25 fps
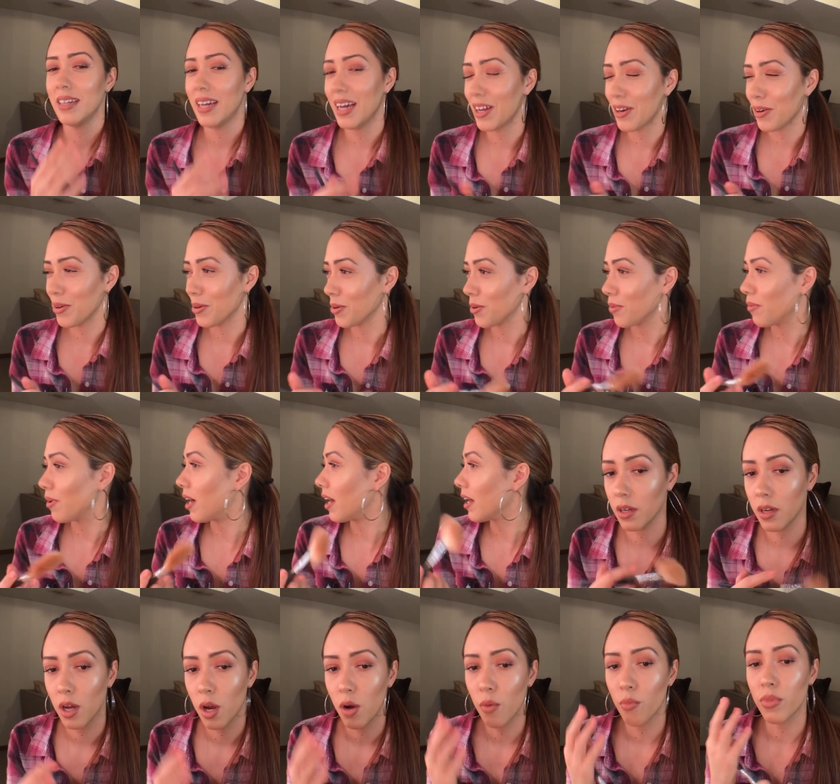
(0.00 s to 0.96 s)
I don't know why.
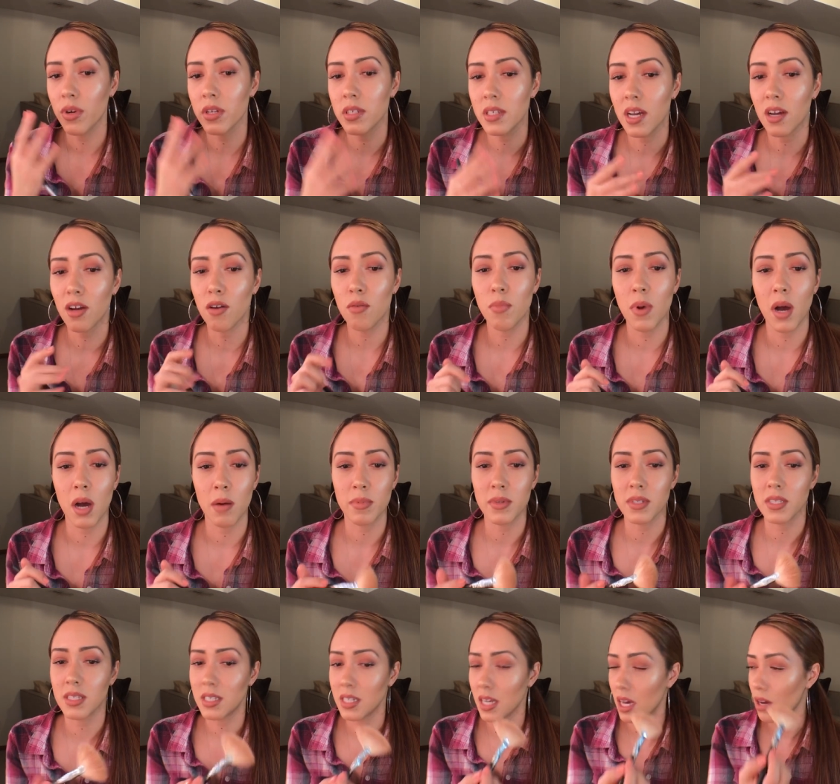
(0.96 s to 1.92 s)
Prosecco Pop
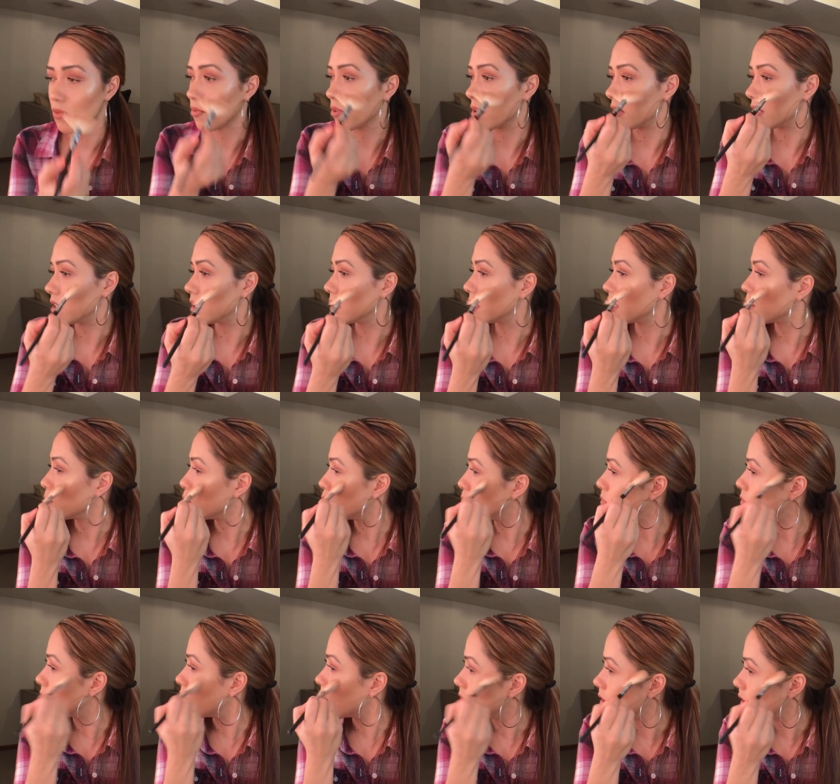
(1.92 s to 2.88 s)
is definitely
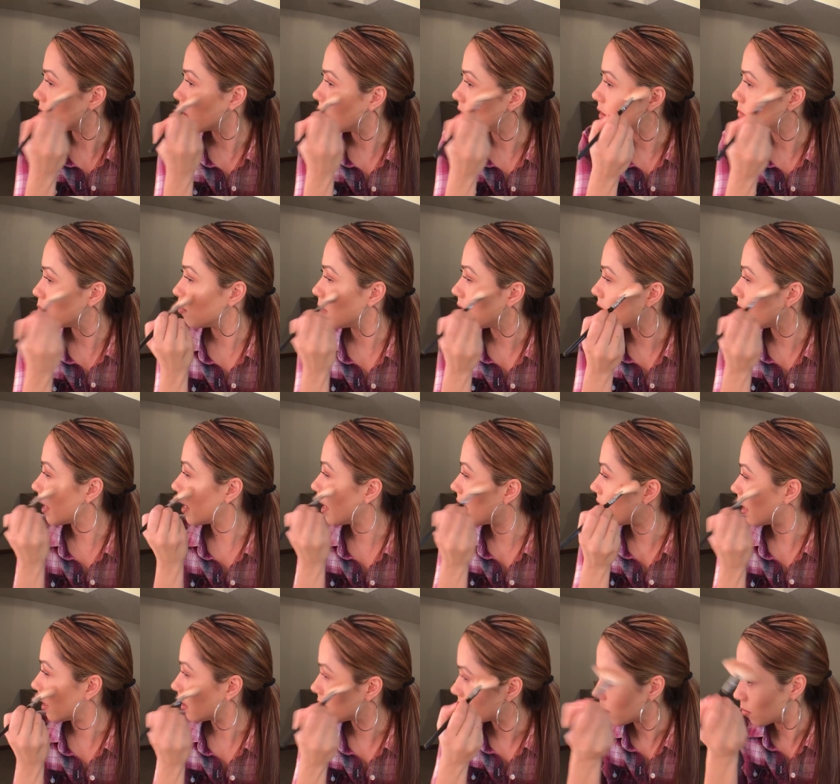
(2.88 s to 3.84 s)
more up my
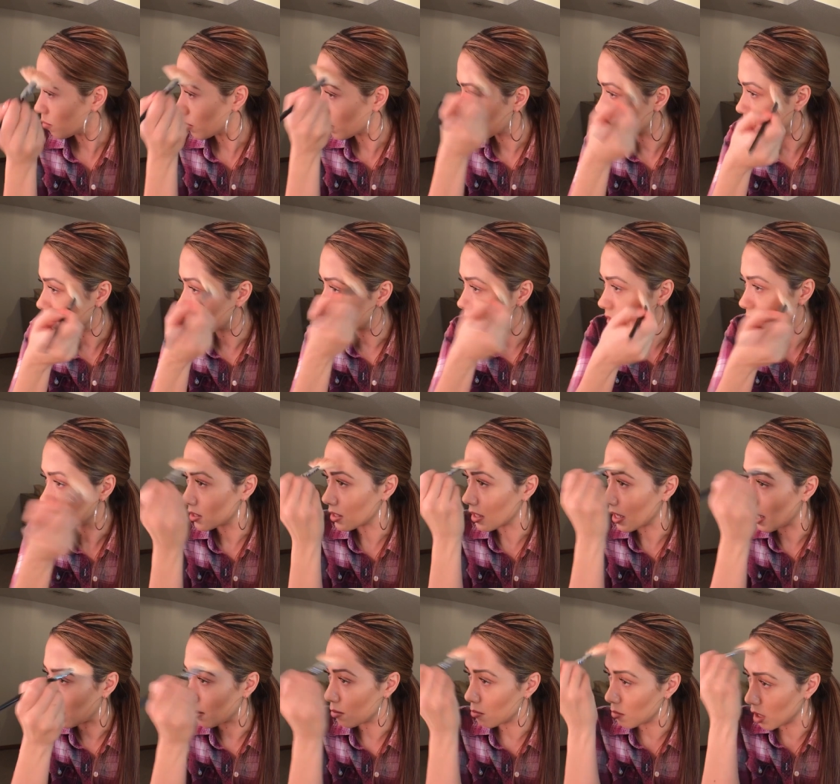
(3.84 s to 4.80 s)
alley because
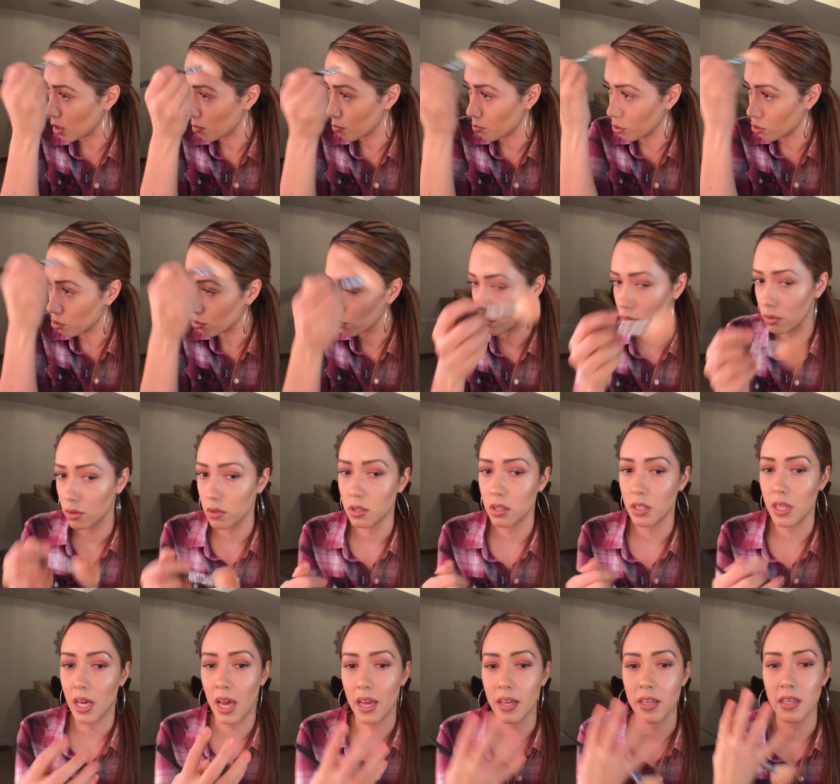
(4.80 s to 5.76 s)
it pulls
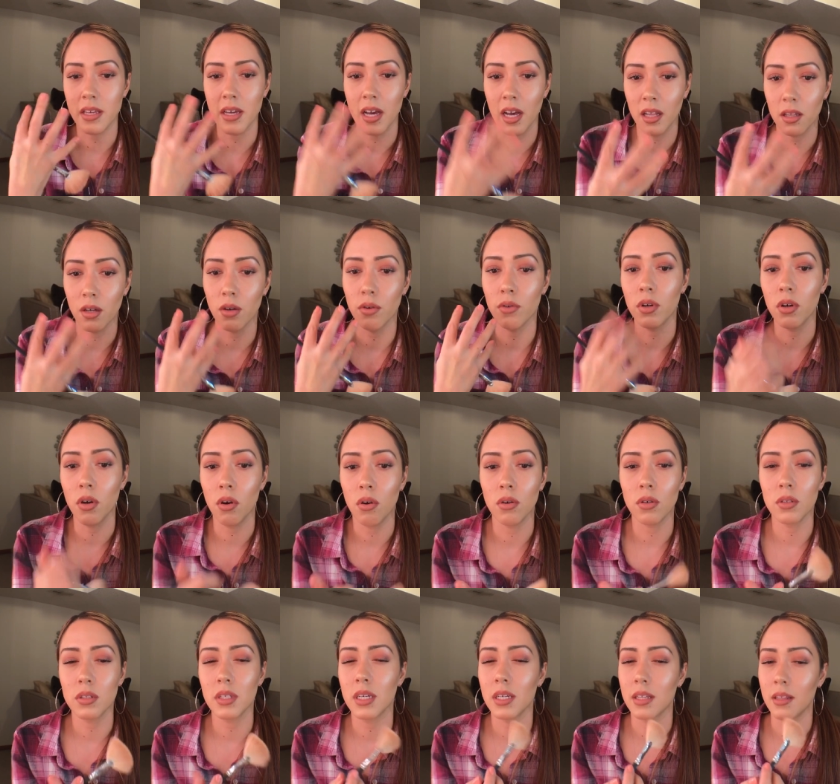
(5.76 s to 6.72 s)
that yellow
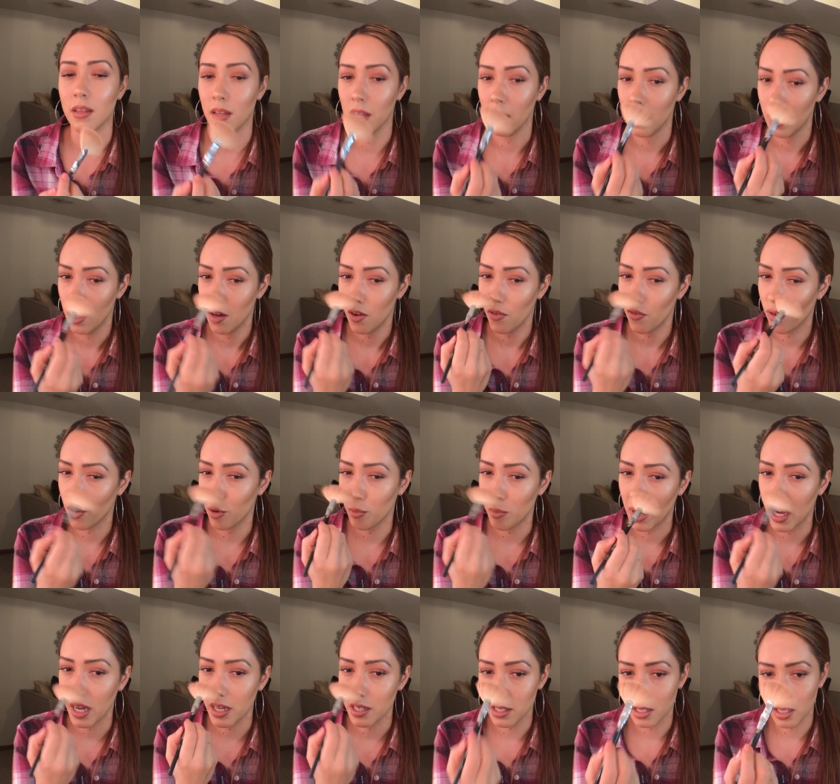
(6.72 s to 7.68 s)
gold, and for
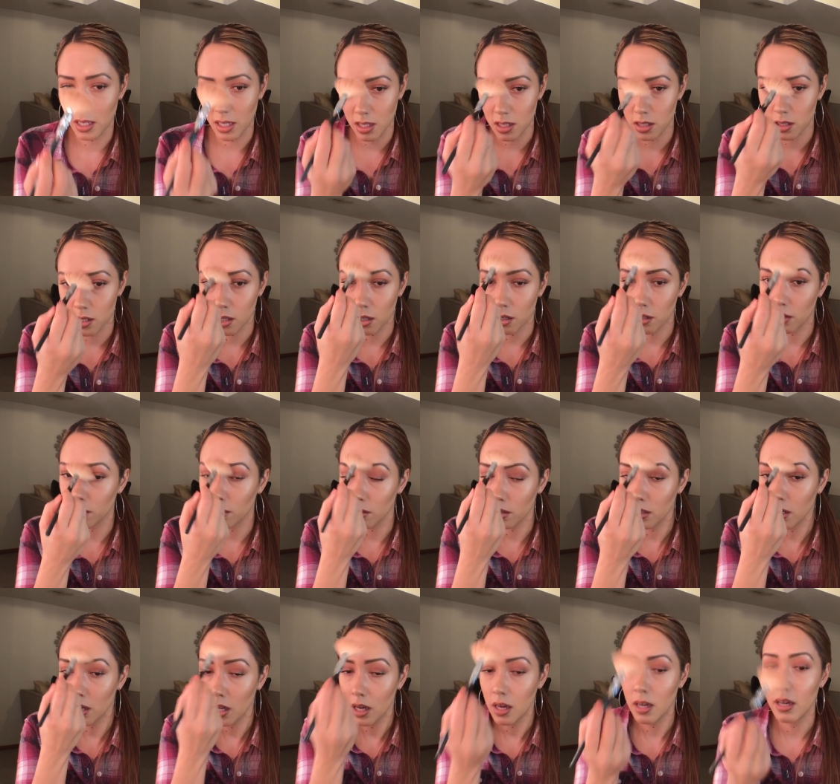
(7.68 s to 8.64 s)
my skin tone,